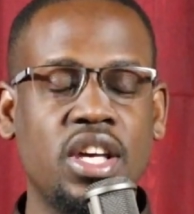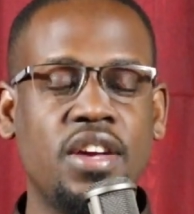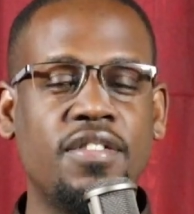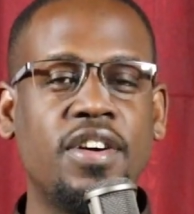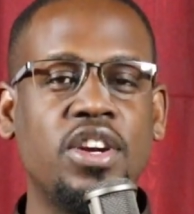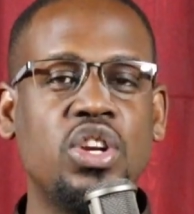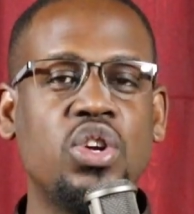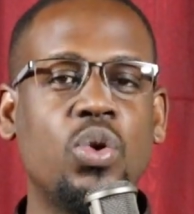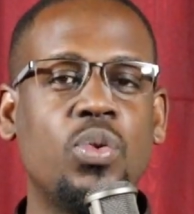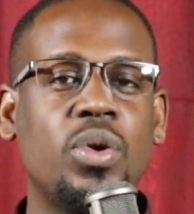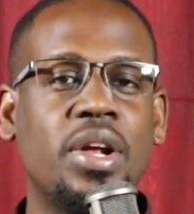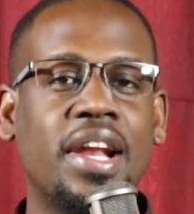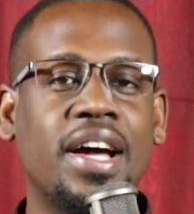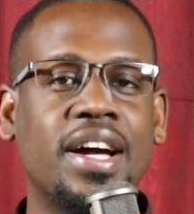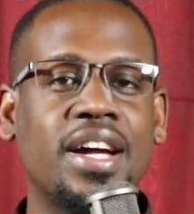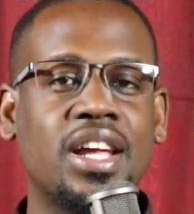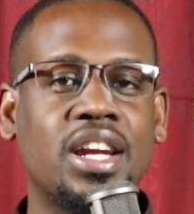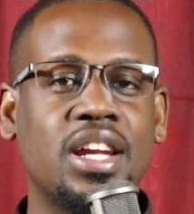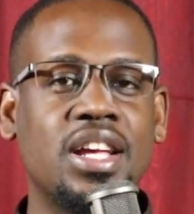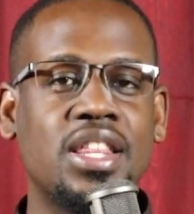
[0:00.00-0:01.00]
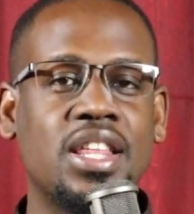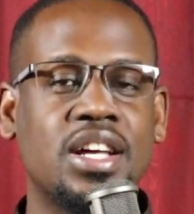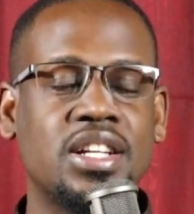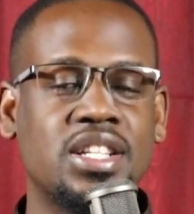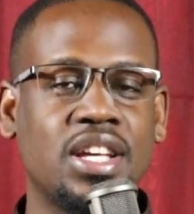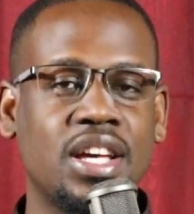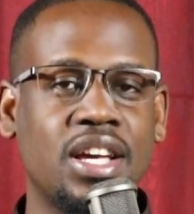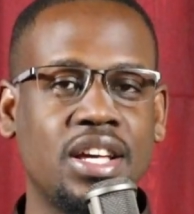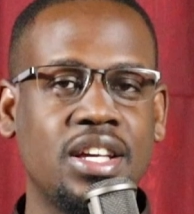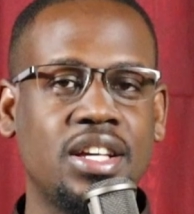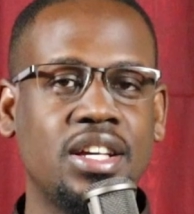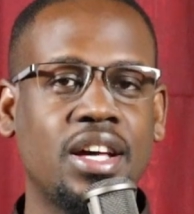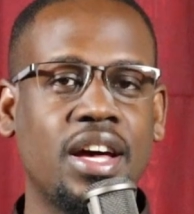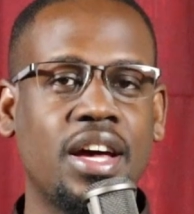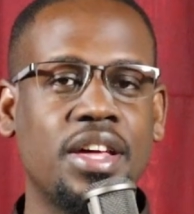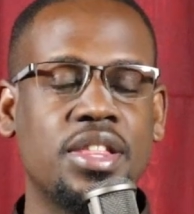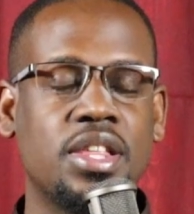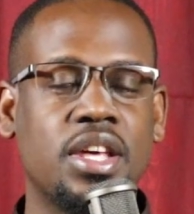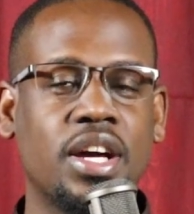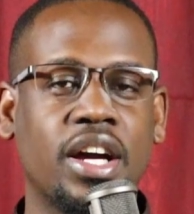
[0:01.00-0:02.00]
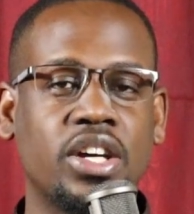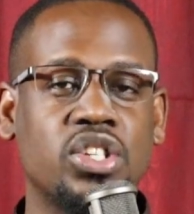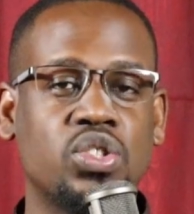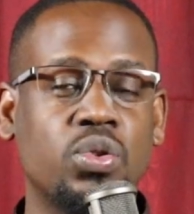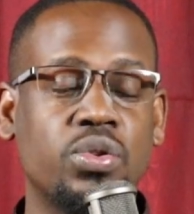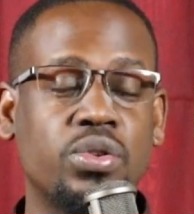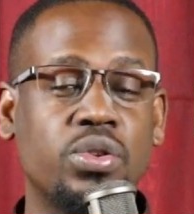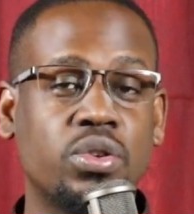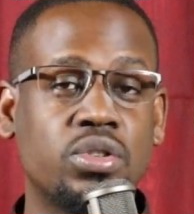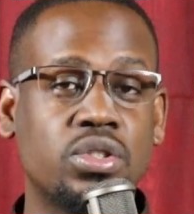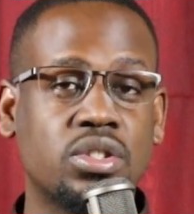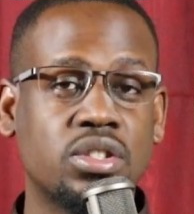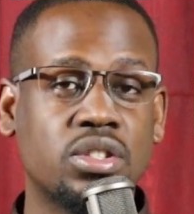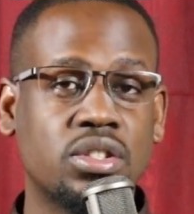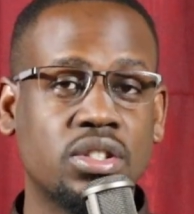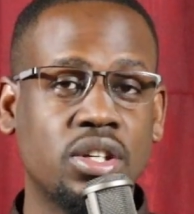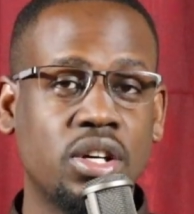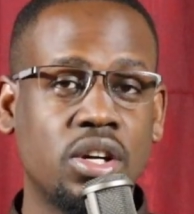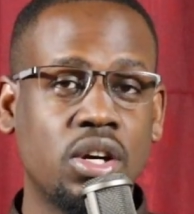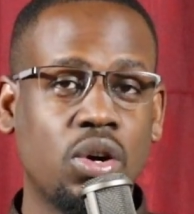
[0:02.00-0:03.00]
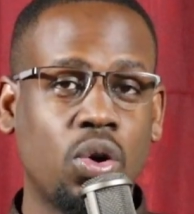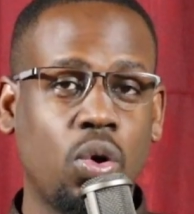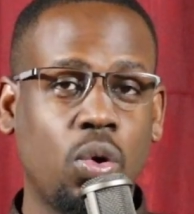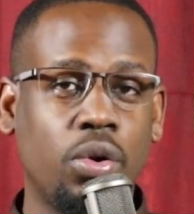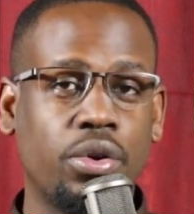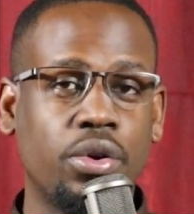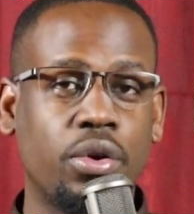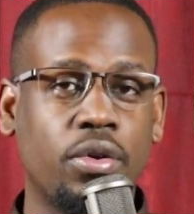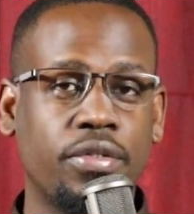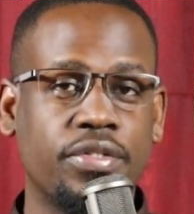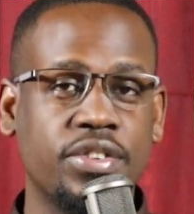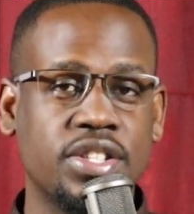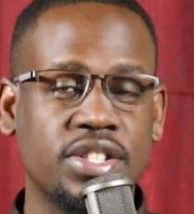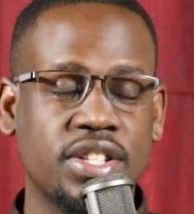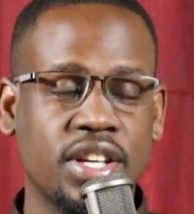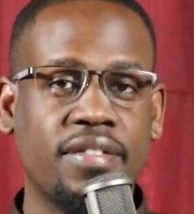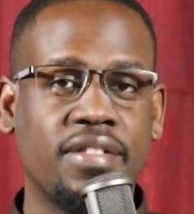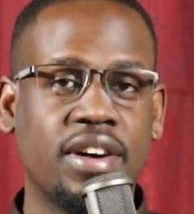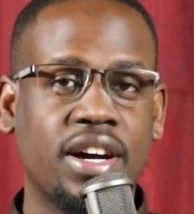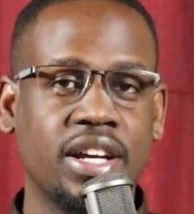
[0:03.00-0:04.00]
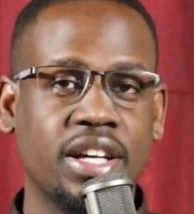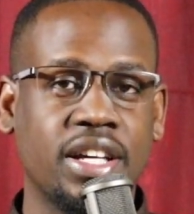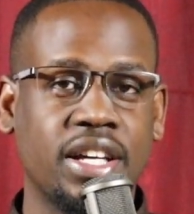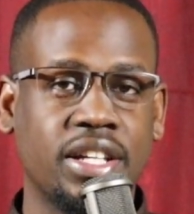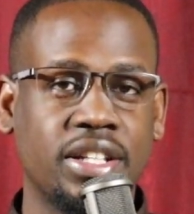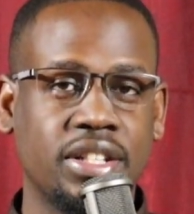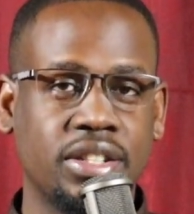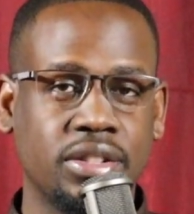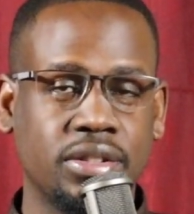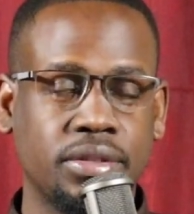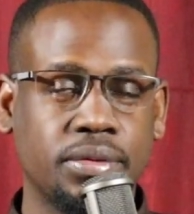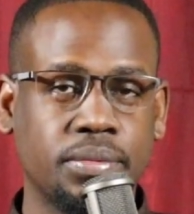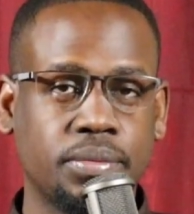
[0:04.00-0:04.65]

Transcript: even you will agree that, hey, I think I should not hold office ever again.